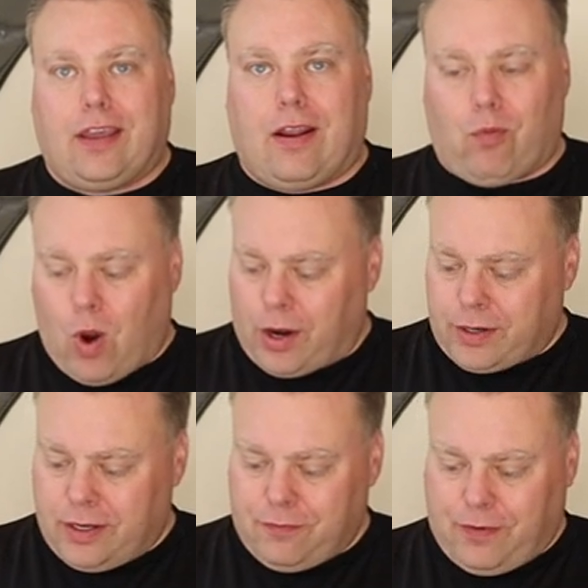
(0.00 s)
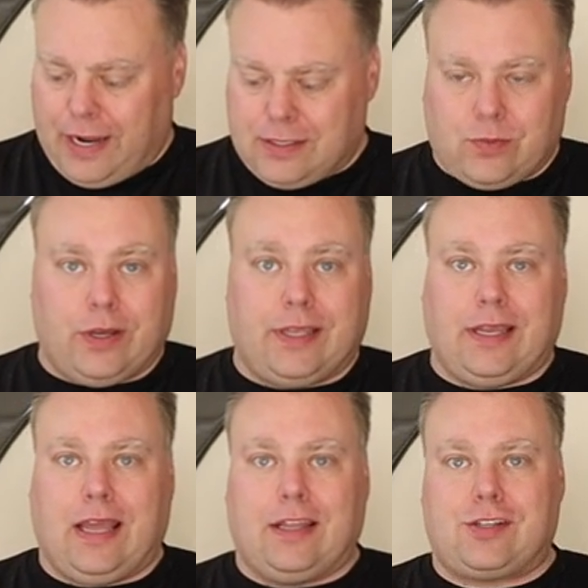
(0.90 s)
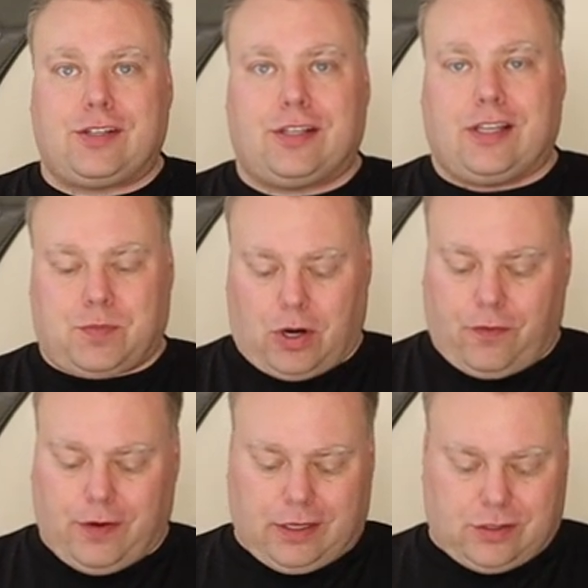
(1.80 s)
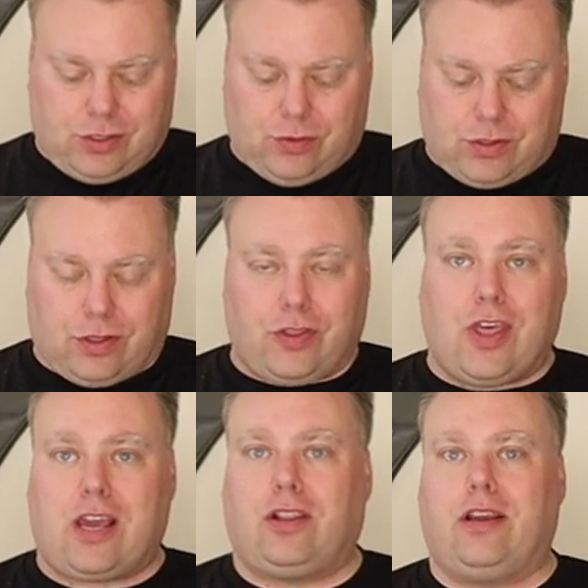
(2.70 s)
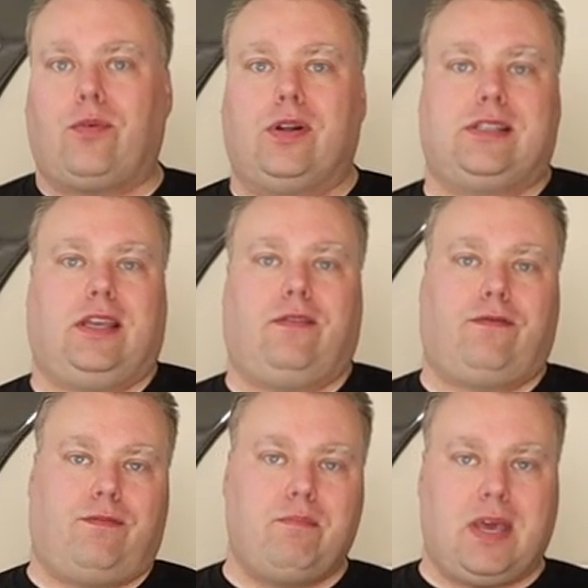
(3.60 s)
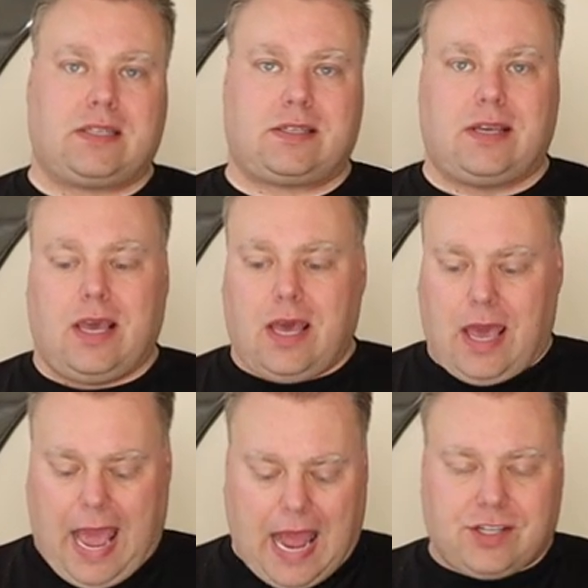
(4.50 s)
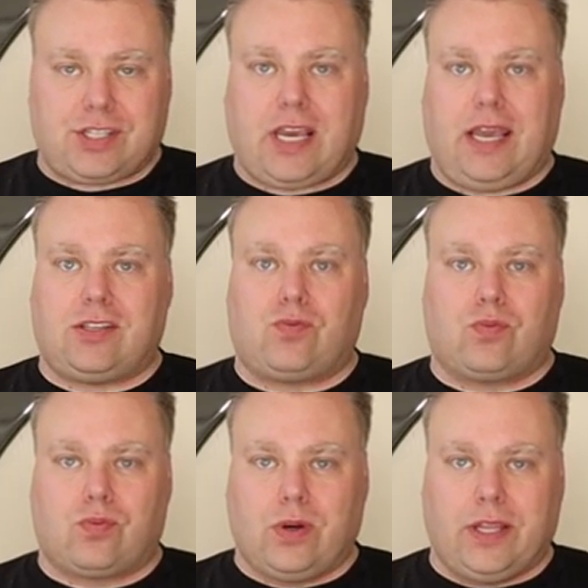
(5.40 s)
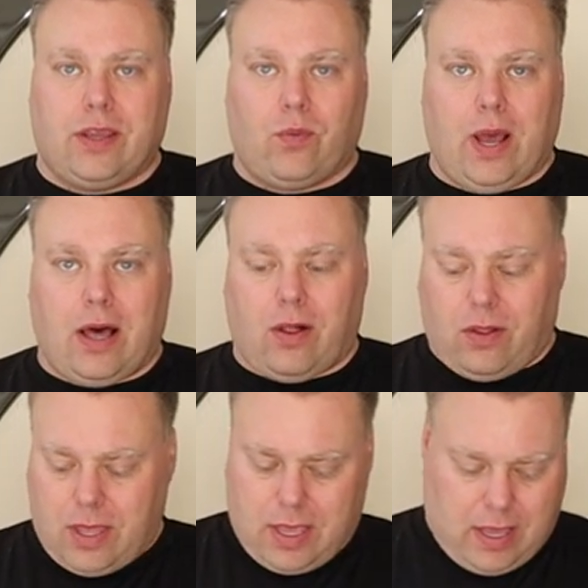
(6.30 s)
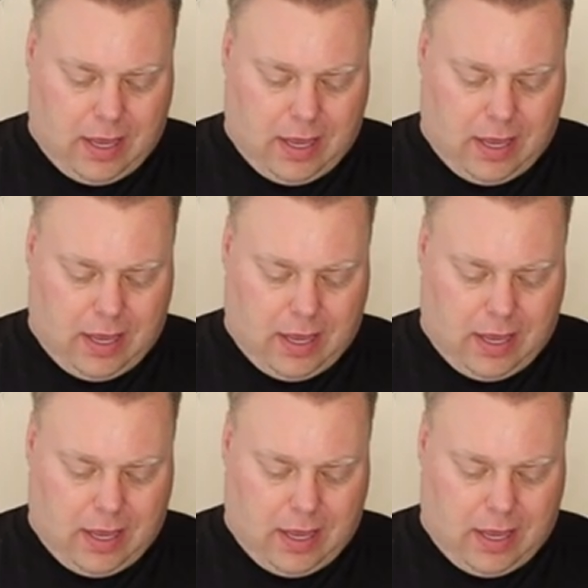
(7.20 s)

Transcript: You have water gun fights with it. It's perfect. It shoots thick liquids and mist, agitates really well.